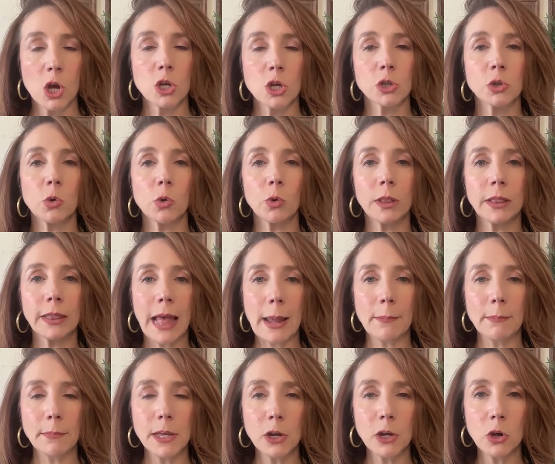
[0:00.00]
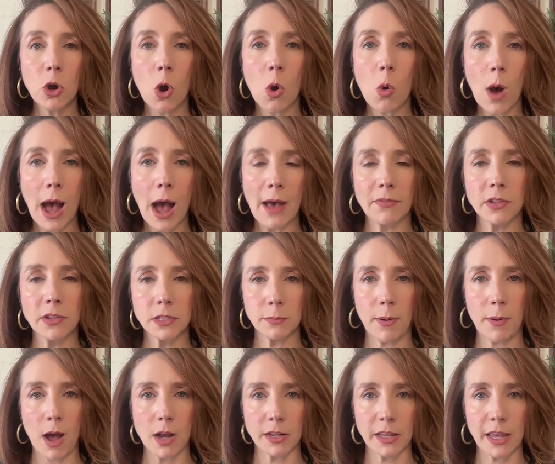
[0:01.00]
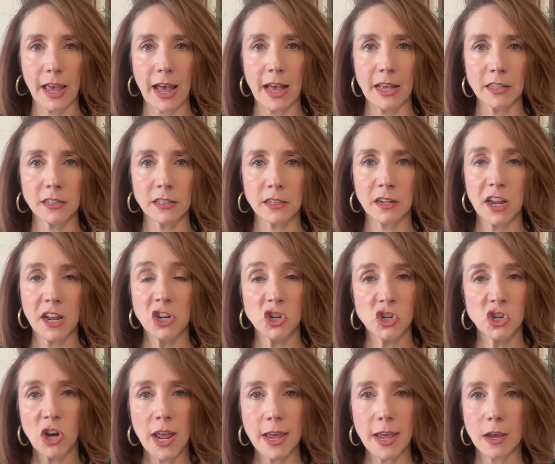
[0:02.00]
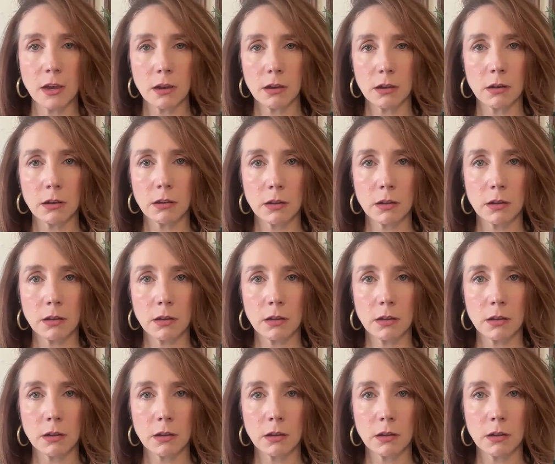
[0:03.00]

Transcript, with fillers: so let me go on this podcast and shake.